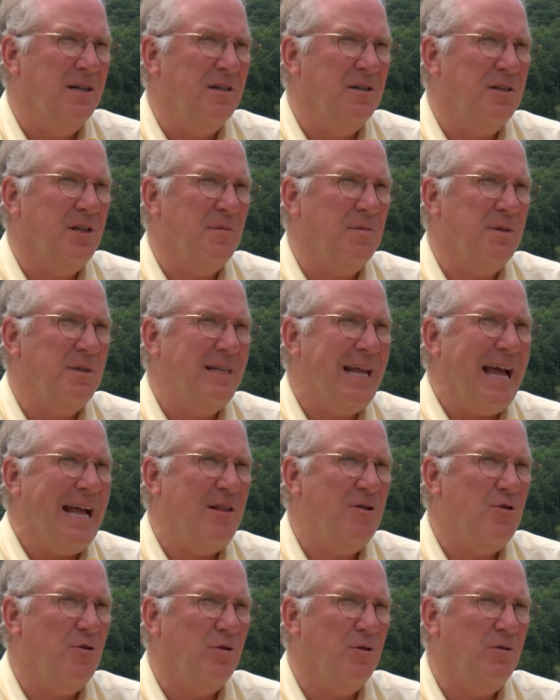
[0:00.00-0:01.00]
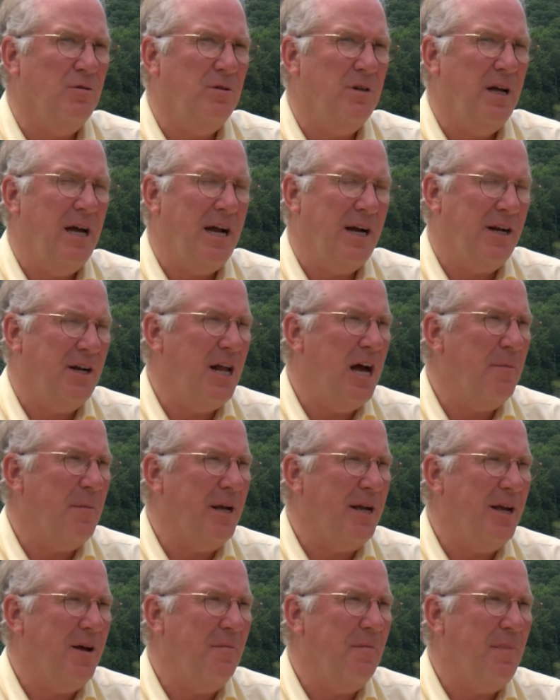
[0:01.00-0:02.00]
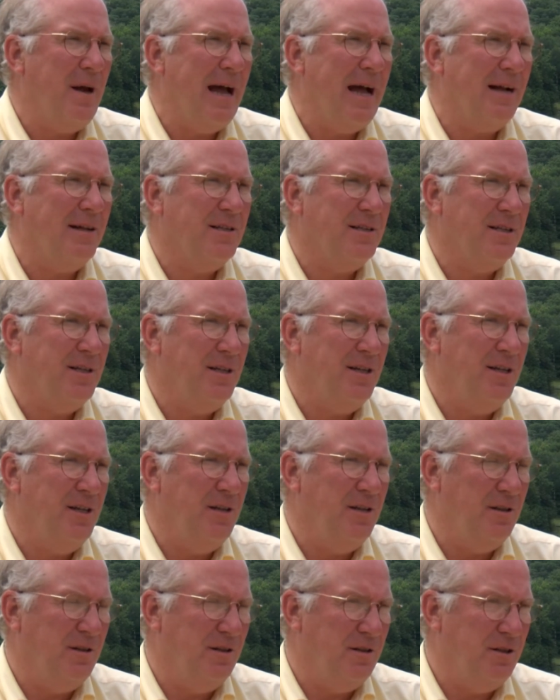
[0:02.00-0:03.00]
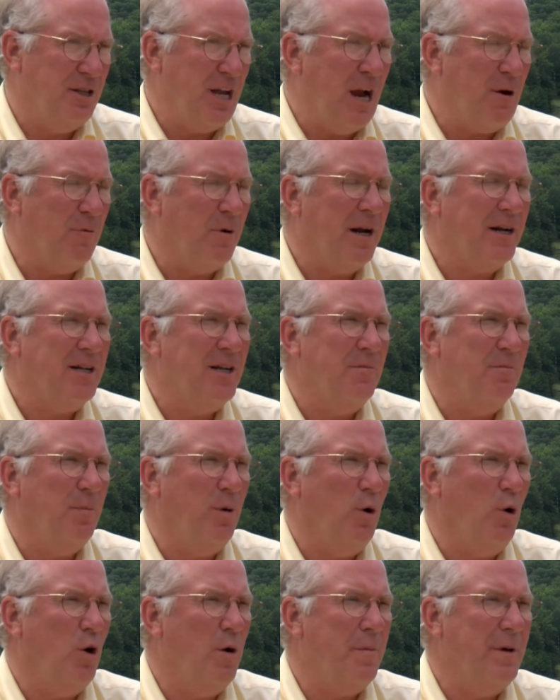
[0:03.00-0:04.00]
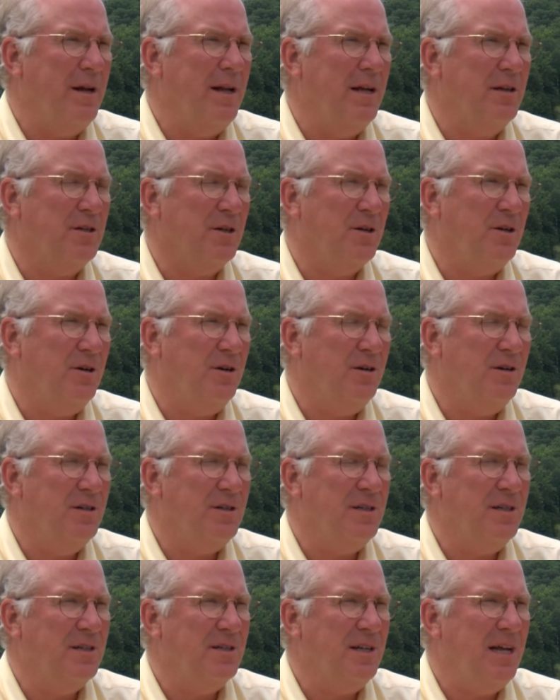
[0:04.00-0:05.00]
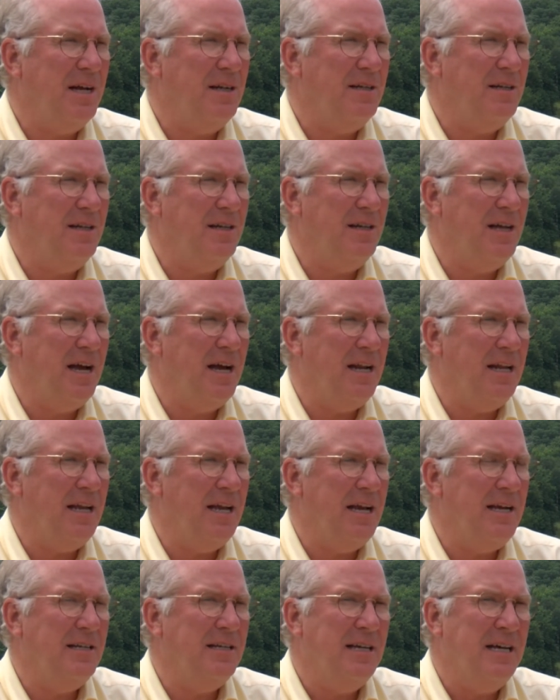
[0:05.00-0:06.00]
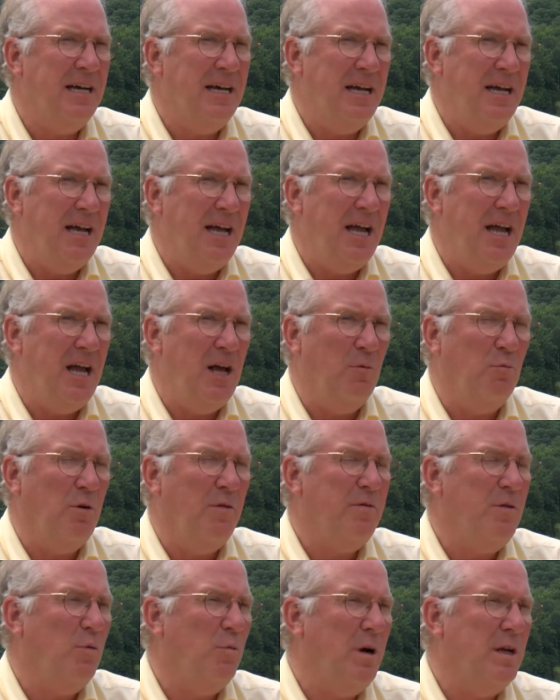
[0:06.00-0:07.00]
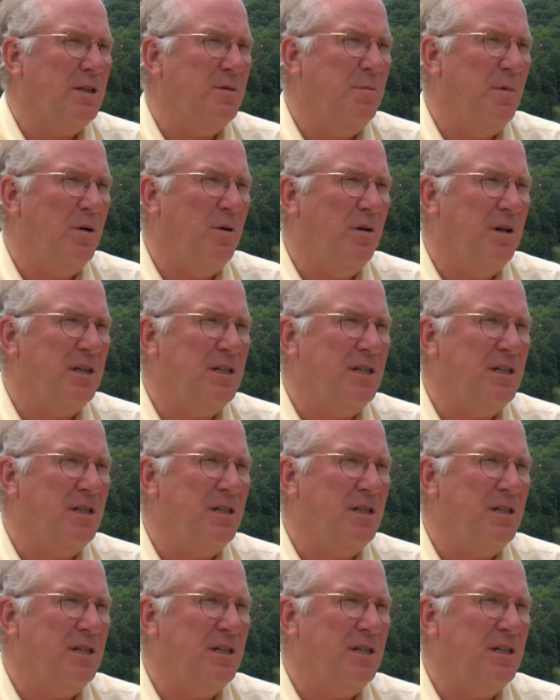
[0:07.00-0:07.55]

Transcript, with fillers: substantial economic impact in direct employment has occurred since 1998 And with the West Bowl